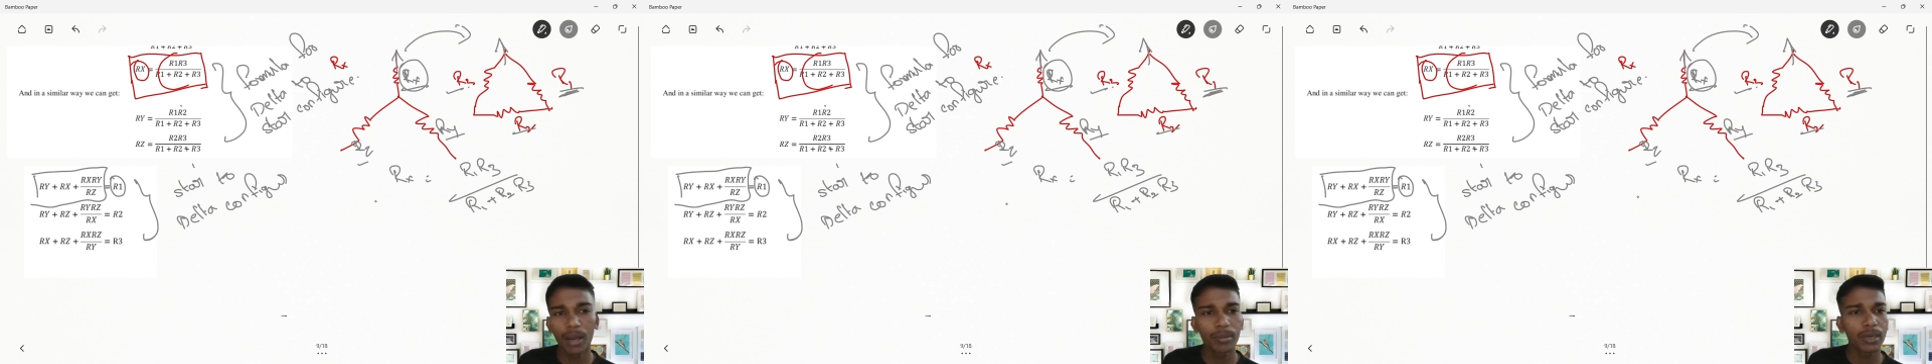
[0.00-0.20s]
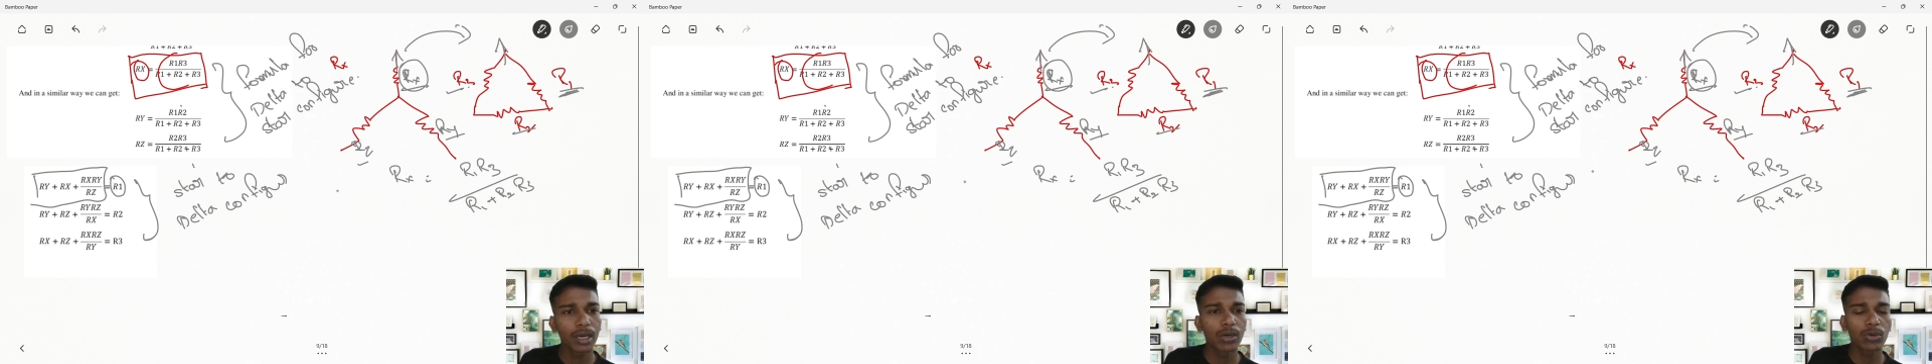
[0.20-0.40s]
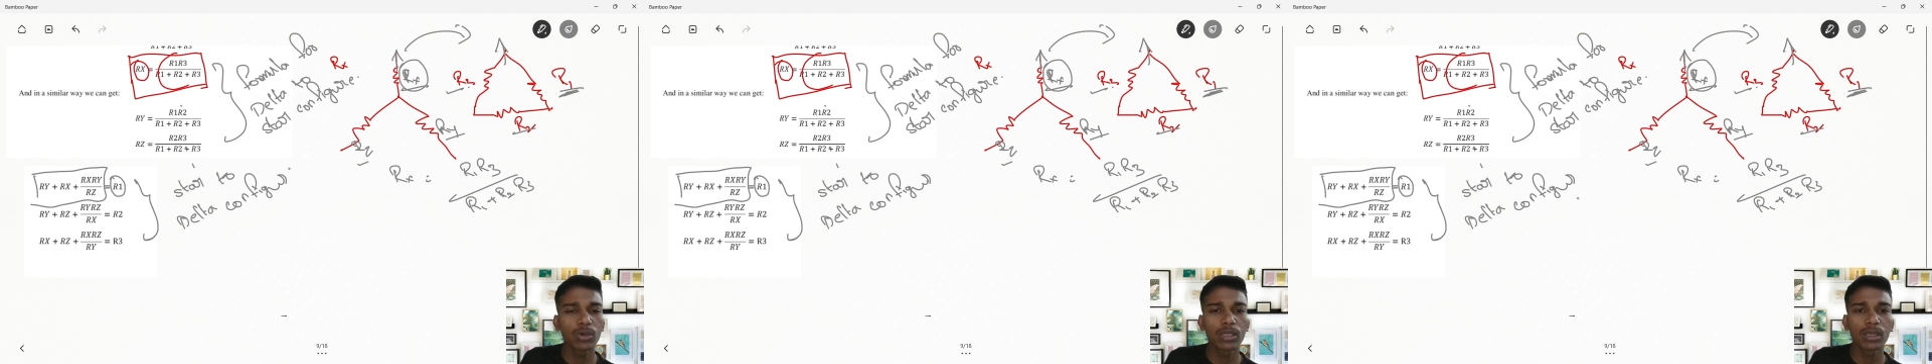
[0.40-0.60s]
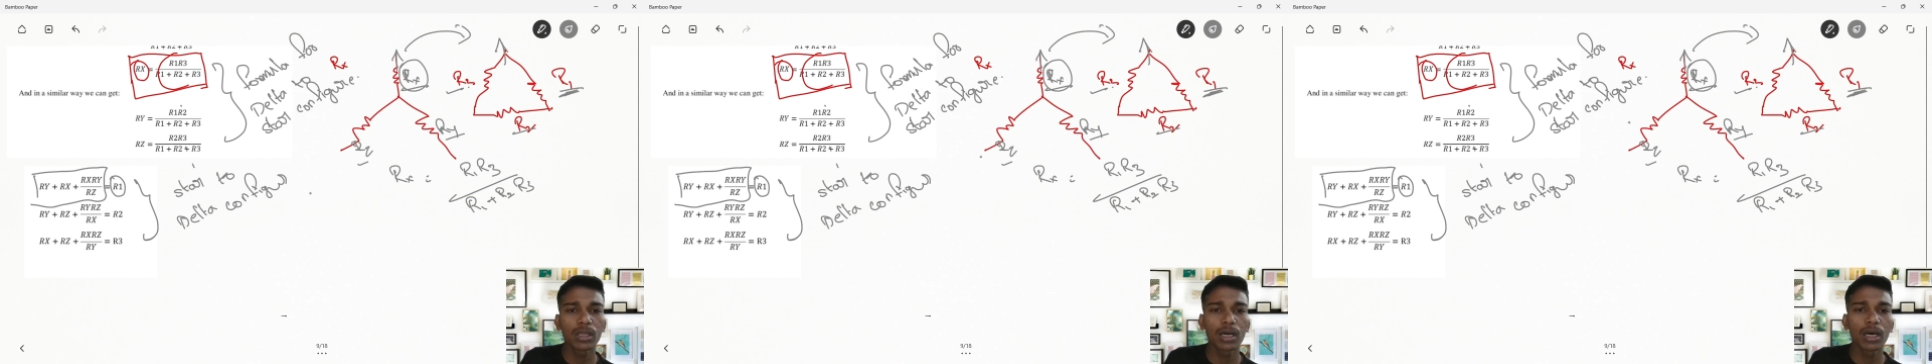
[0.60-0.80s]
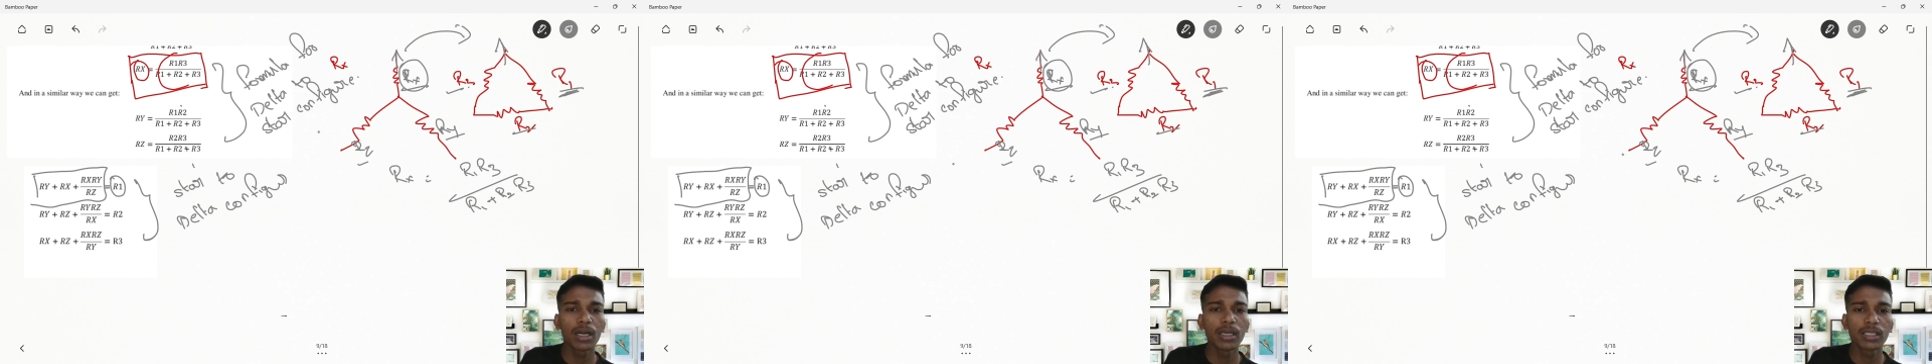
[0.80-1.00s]
I'm
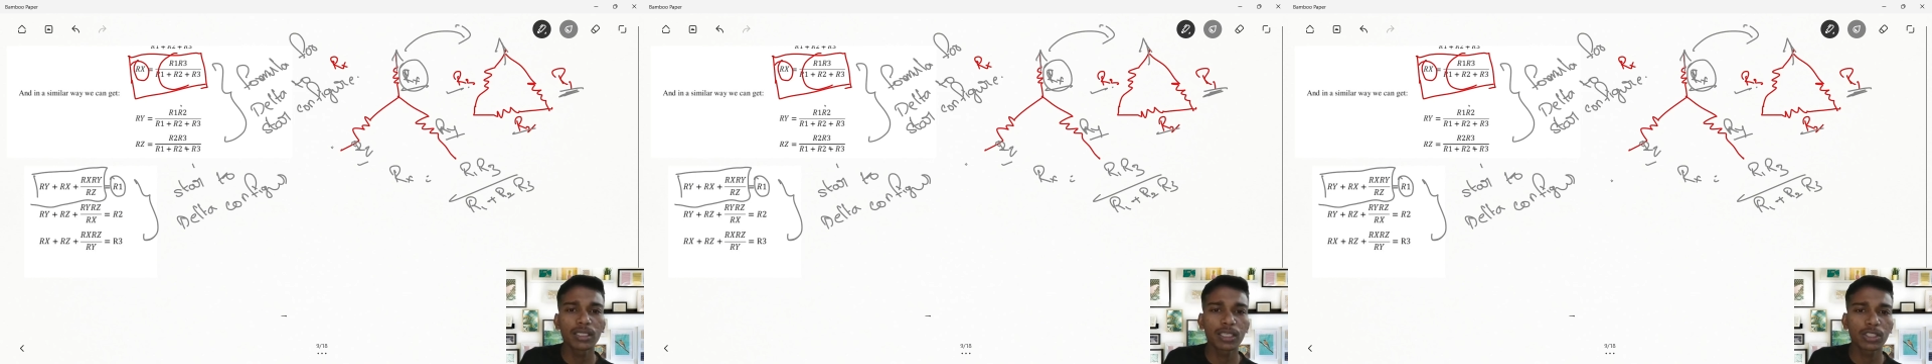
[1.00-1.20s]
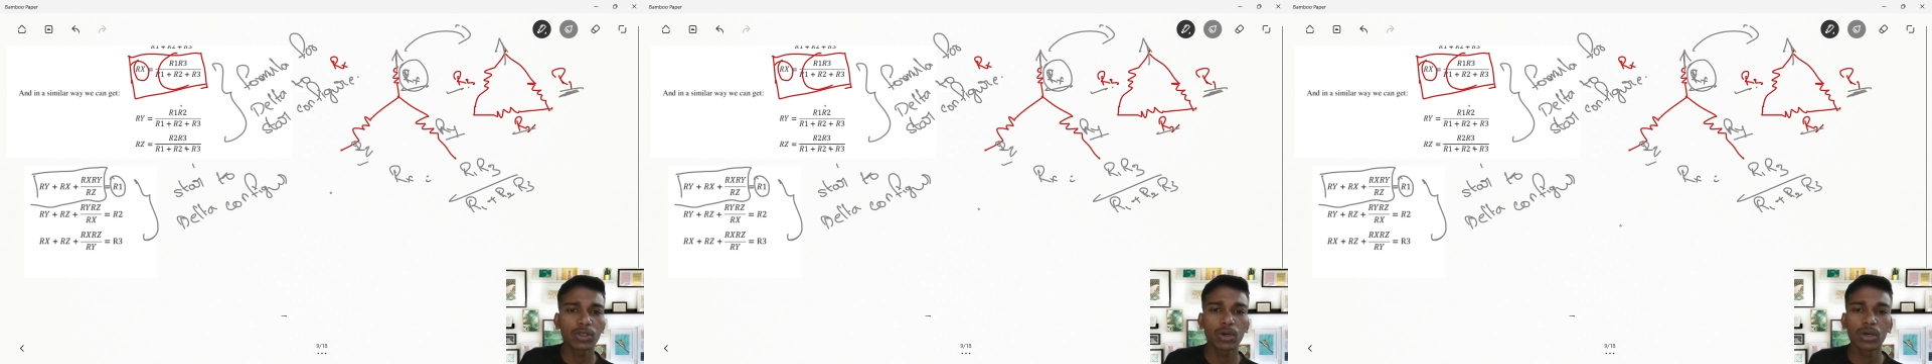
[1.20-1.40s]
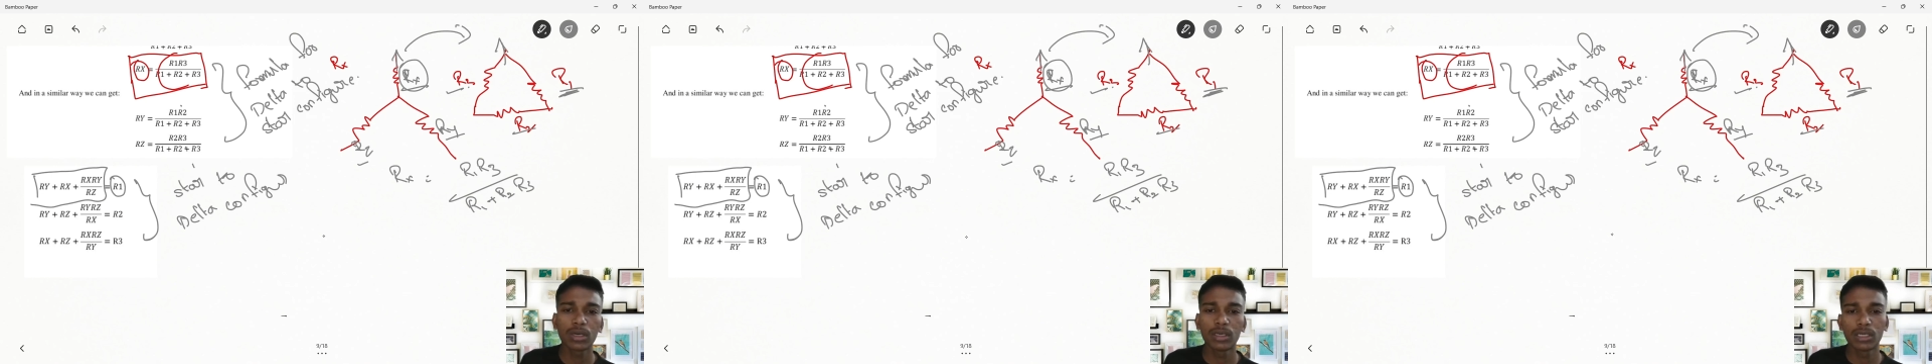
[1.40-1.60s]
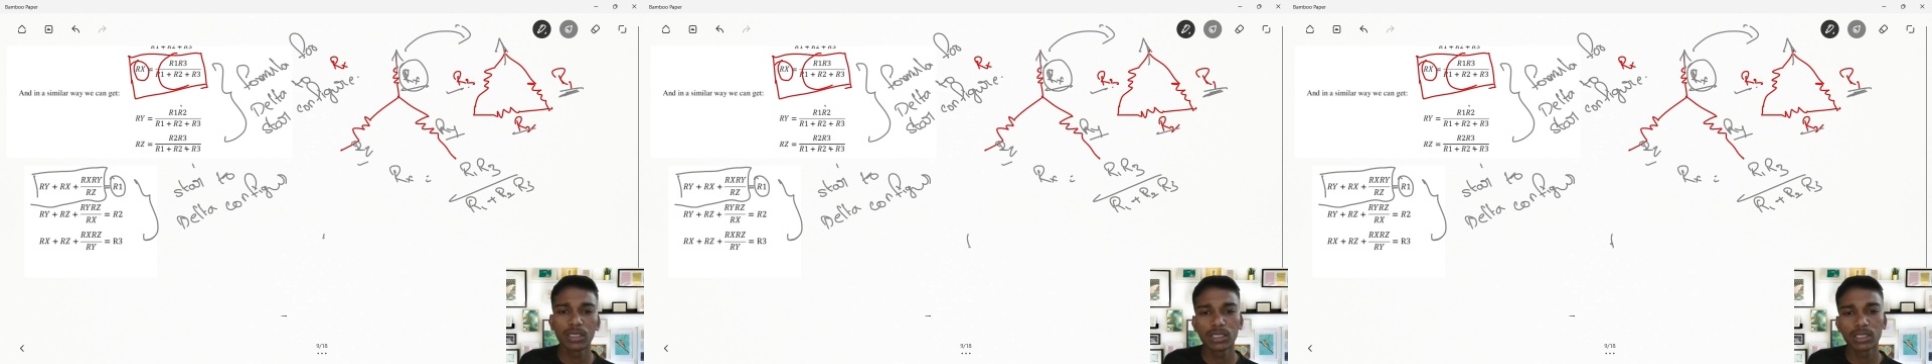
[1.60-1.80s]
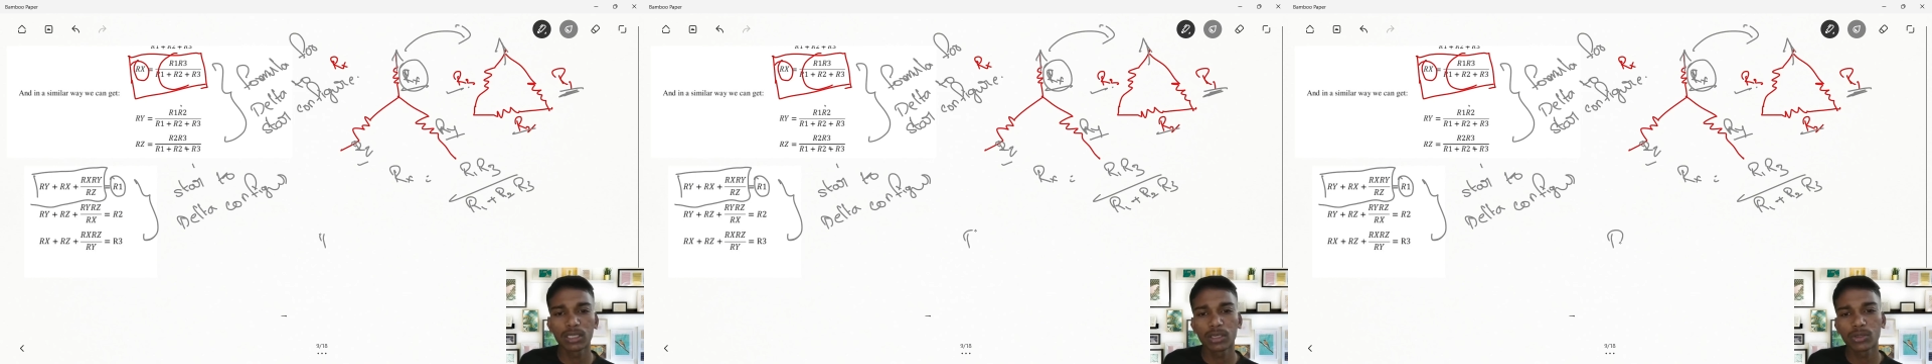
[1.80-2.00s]
concluding the discussion on
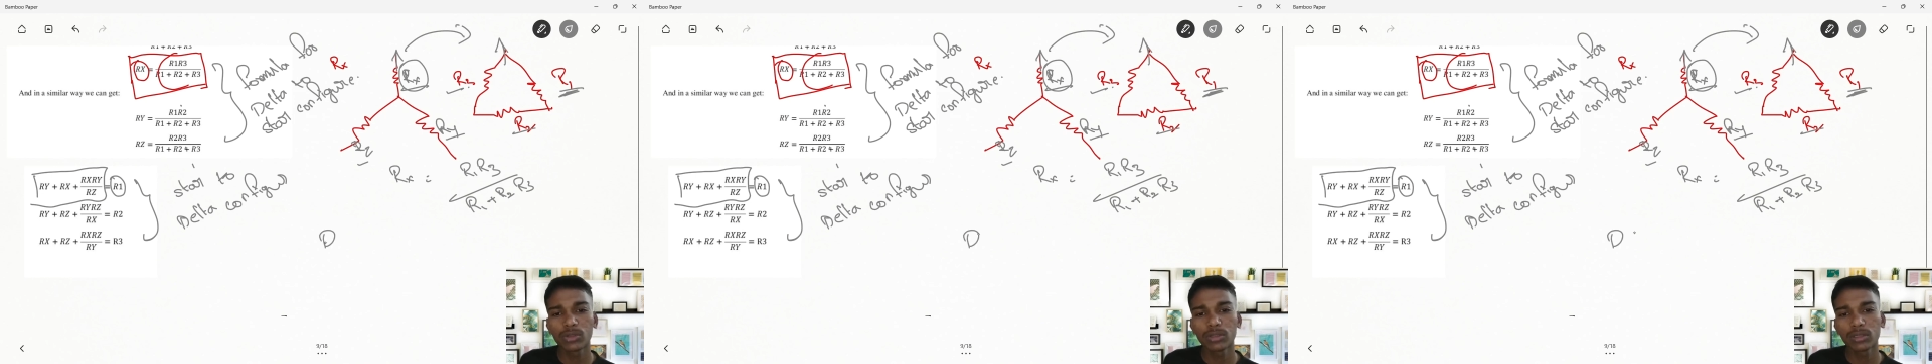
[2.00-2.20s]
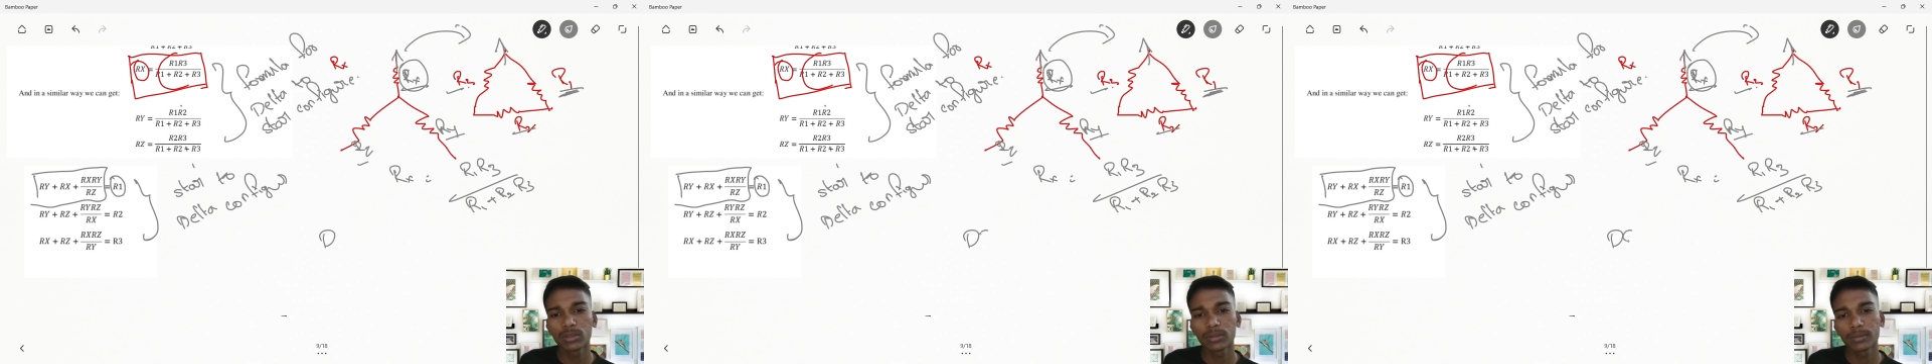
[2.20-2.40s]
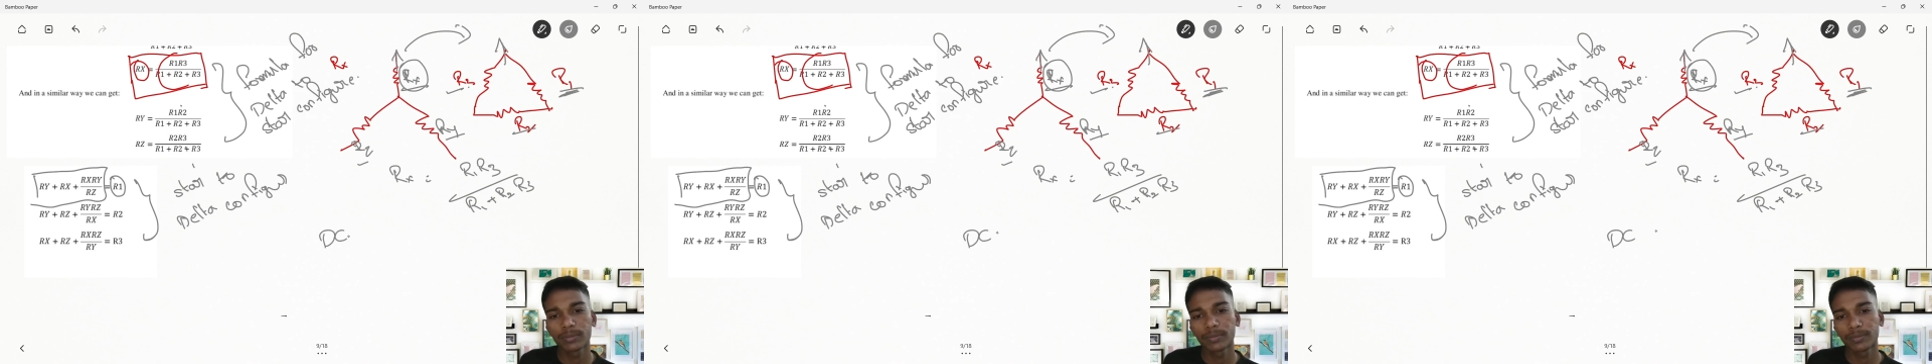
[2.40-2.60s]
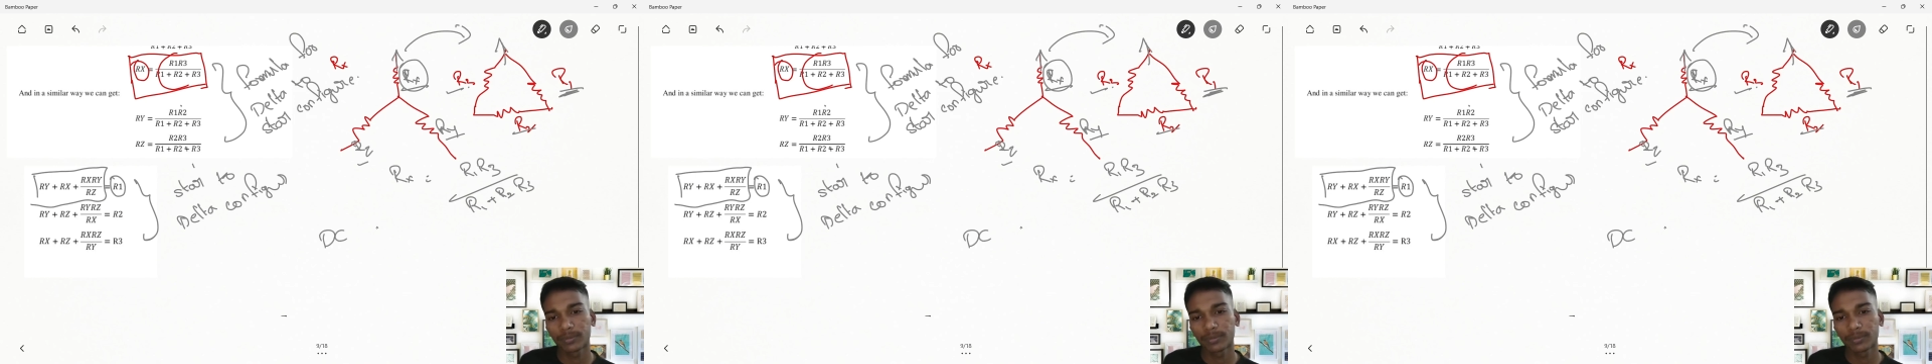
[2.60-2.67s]
DC circuits.